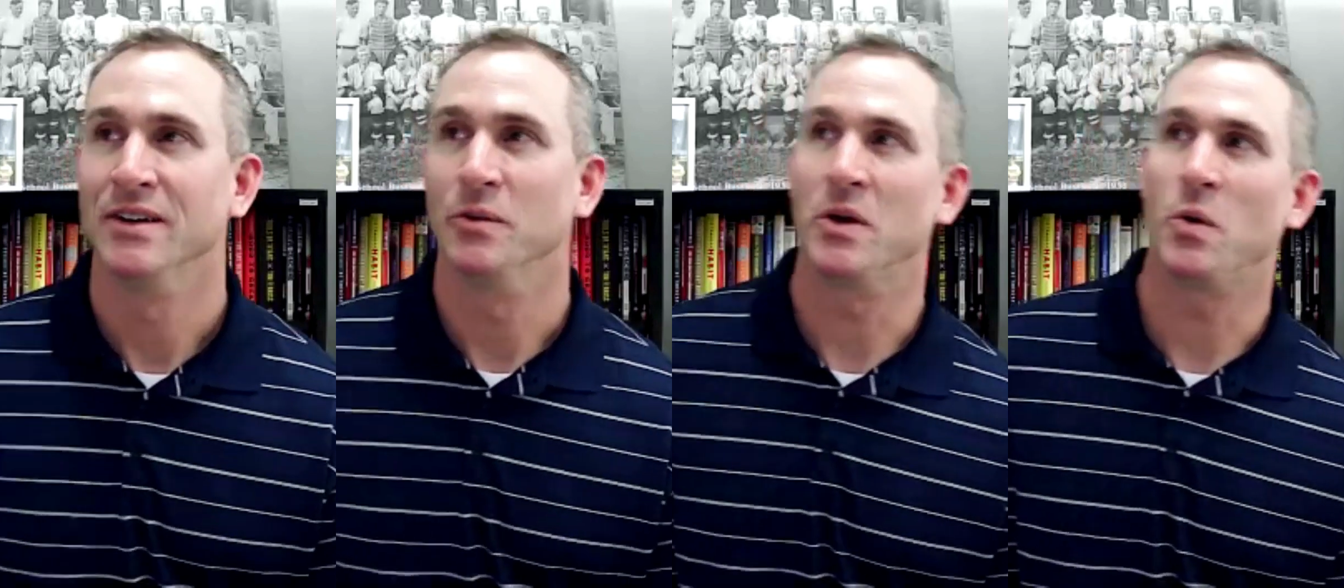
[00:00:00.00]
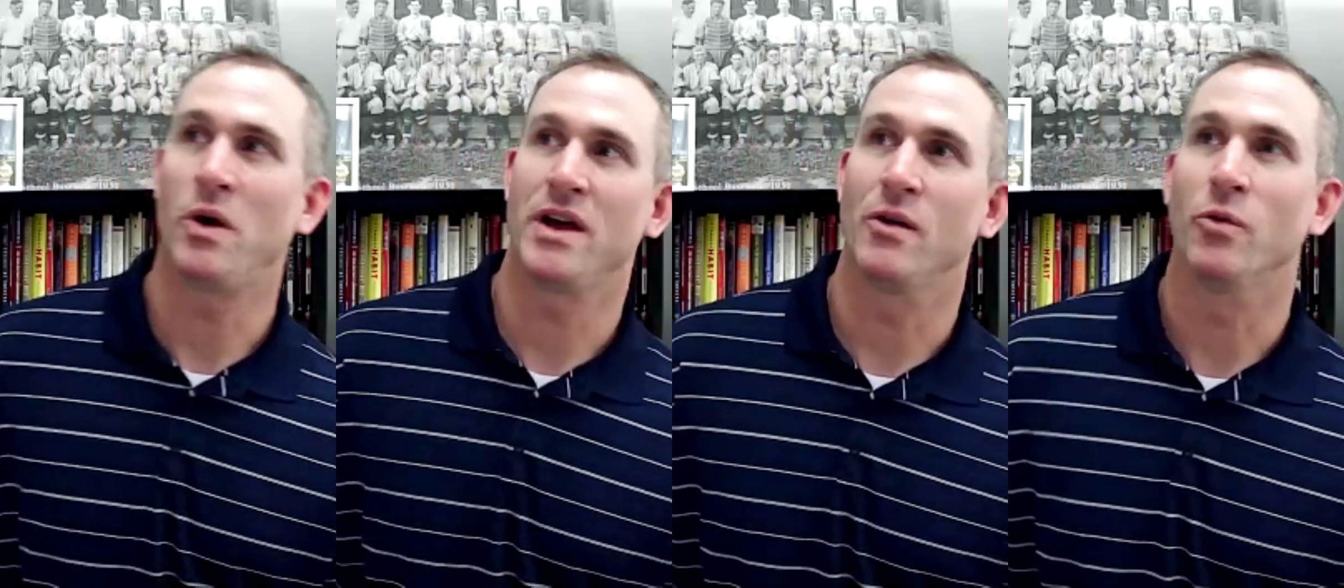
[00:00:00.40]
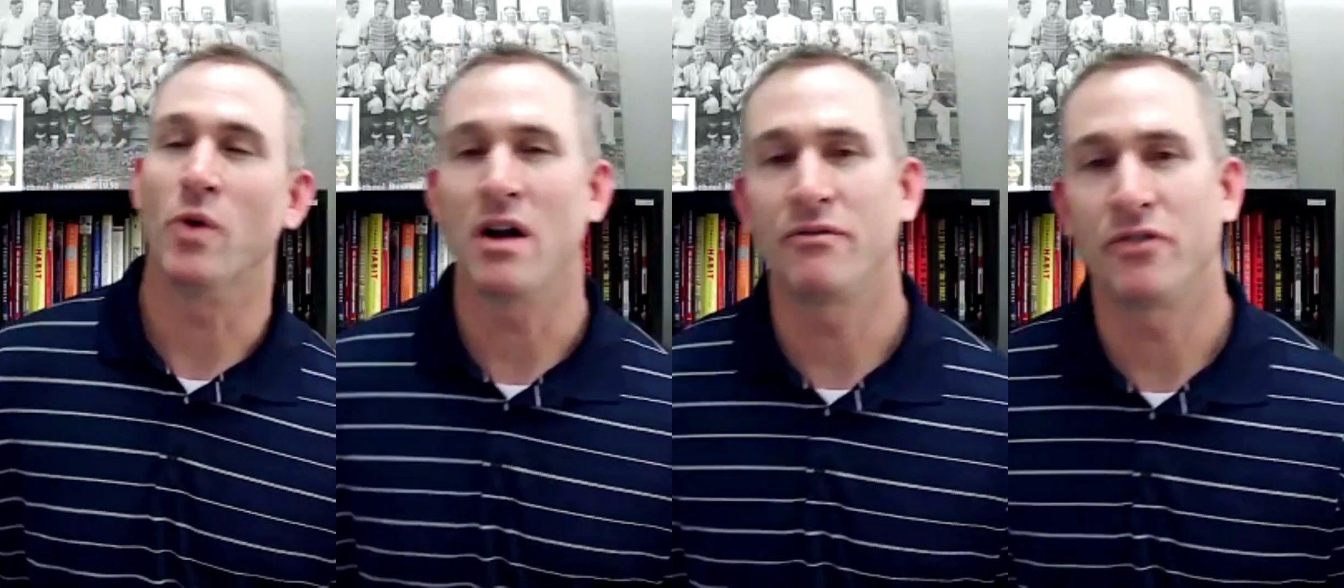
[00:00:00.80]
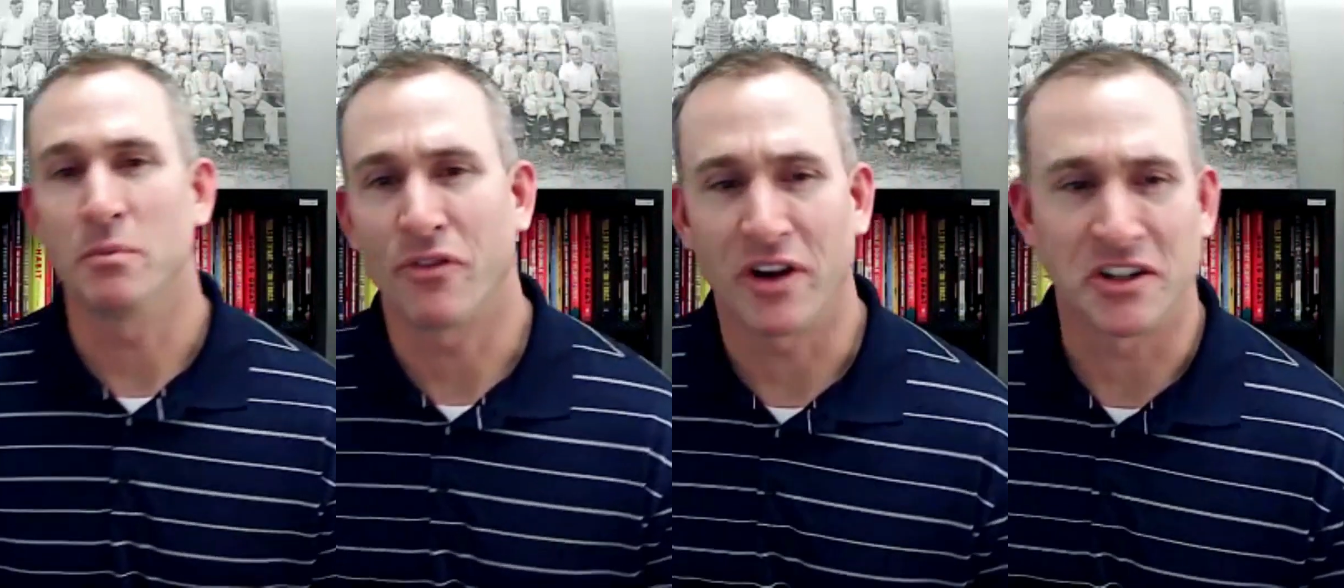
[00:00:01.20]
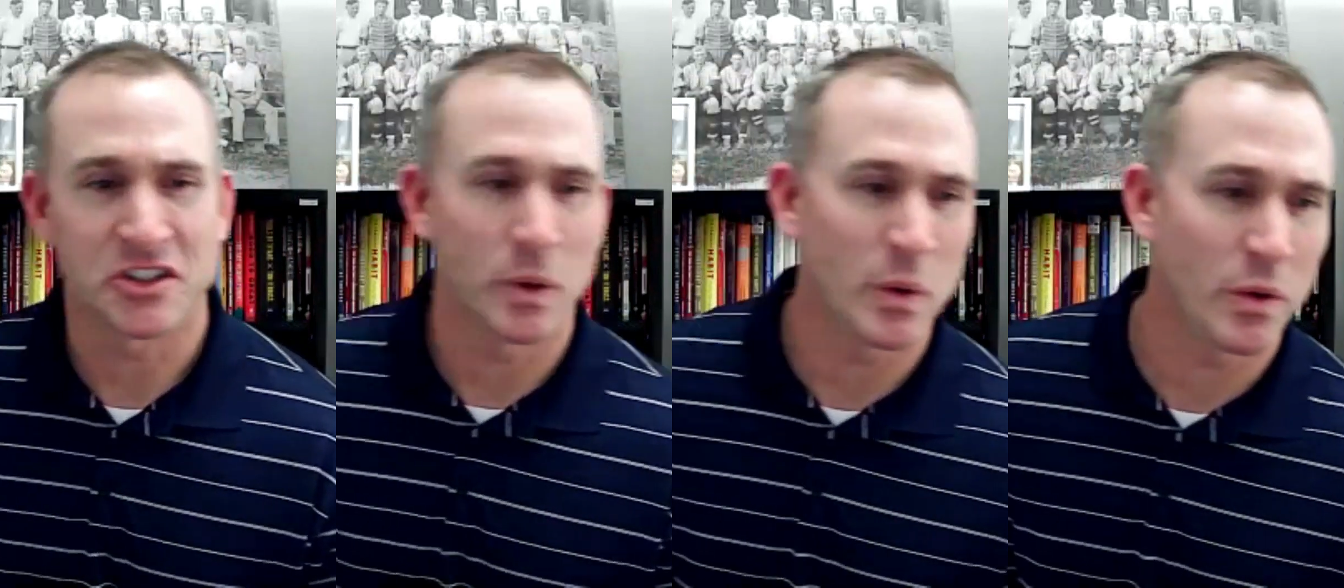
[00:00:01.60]
We don't want to run from
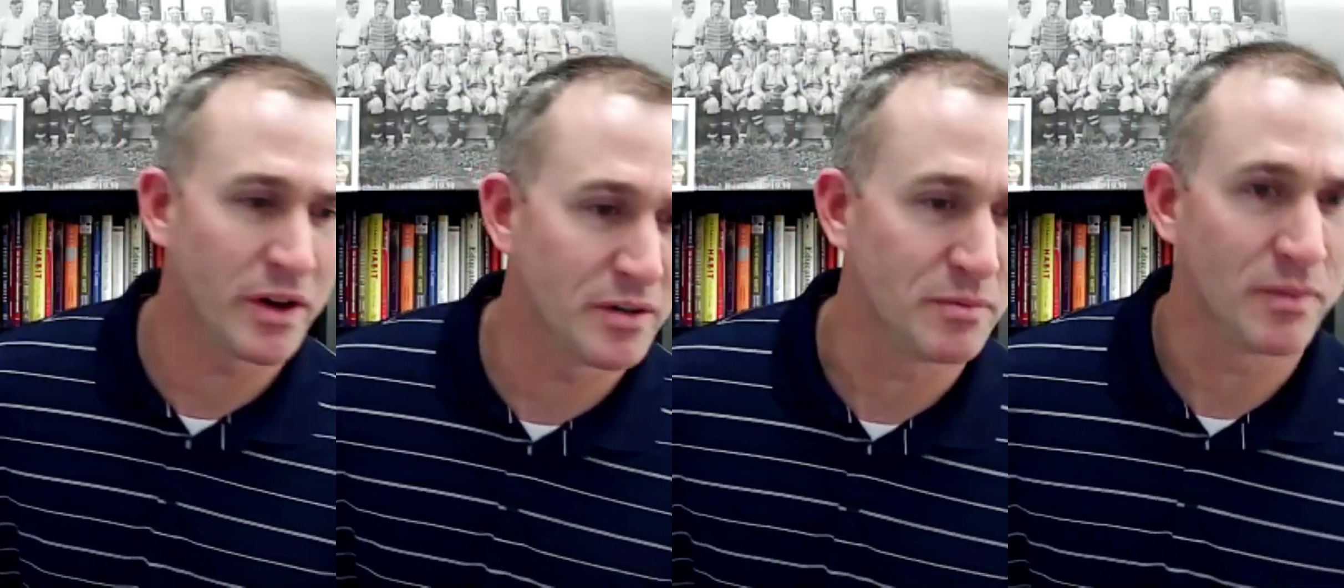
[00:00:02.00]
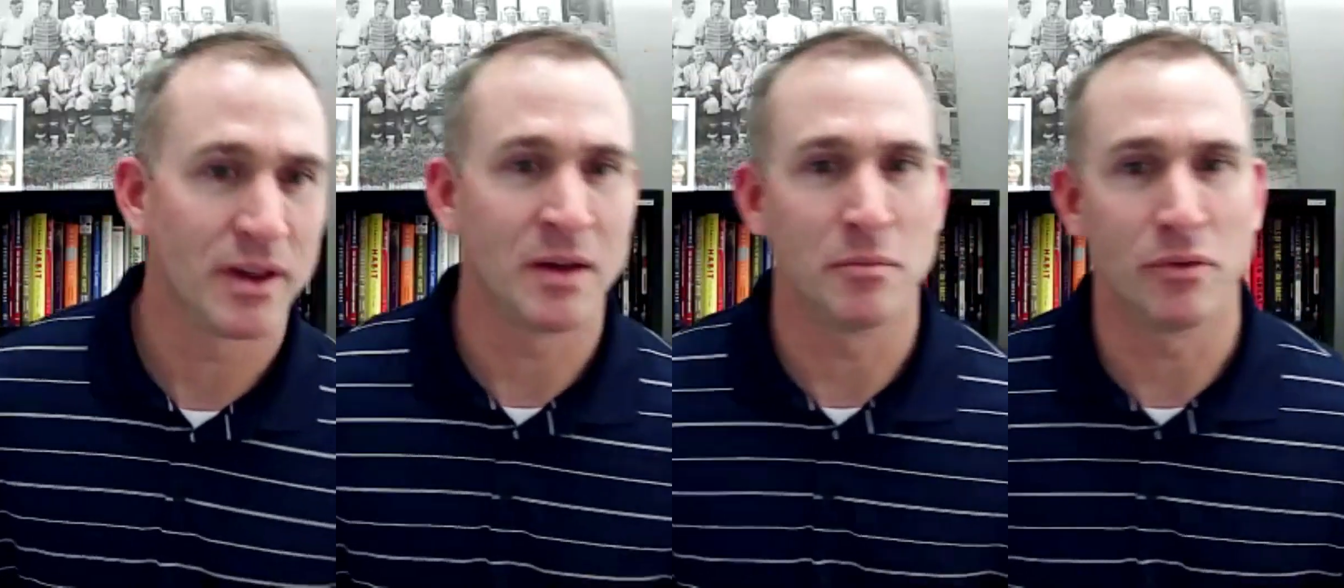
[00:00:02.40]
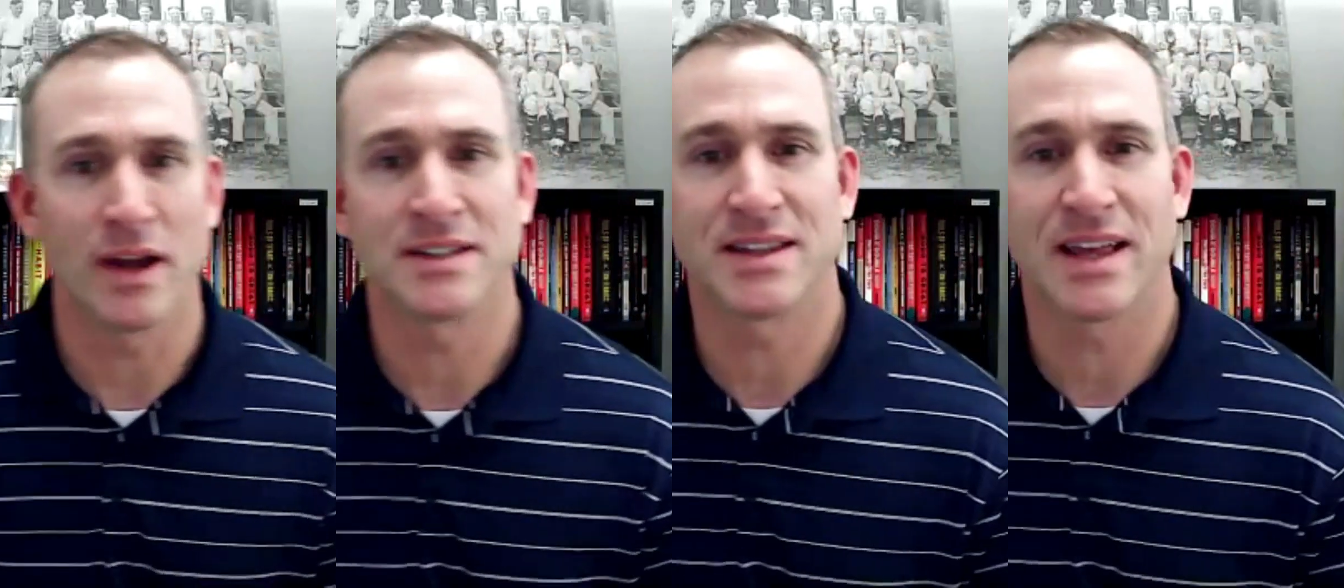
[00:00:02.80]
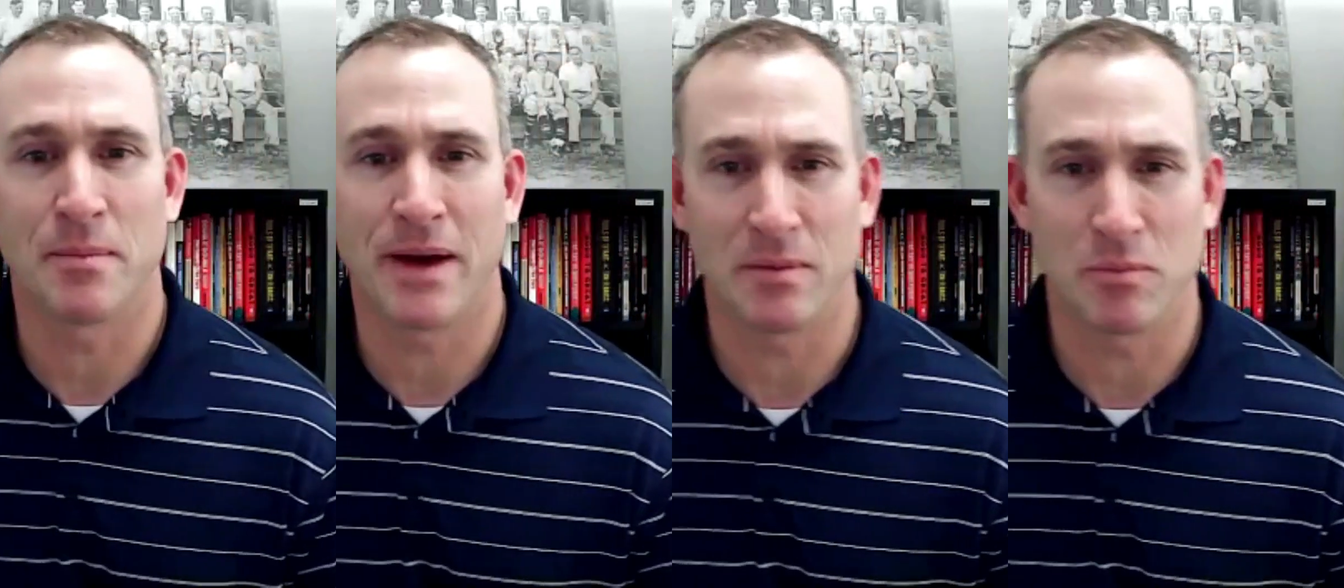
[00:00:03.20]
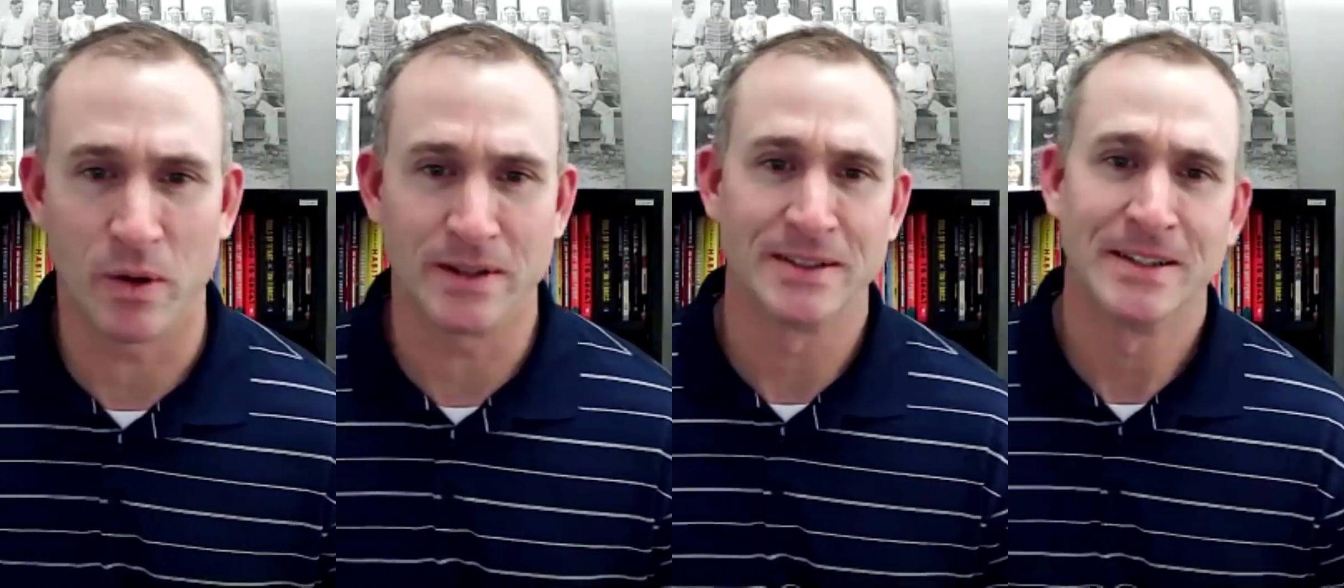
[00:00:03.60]
friction. We want to embrace that bad
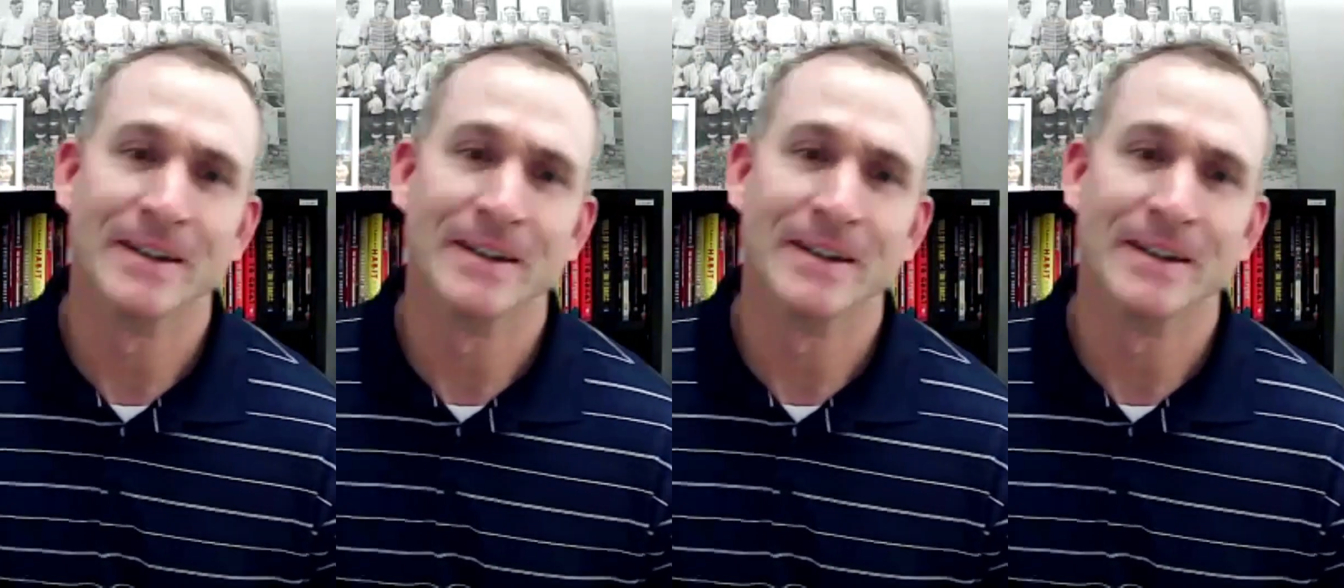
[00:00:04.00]
boy.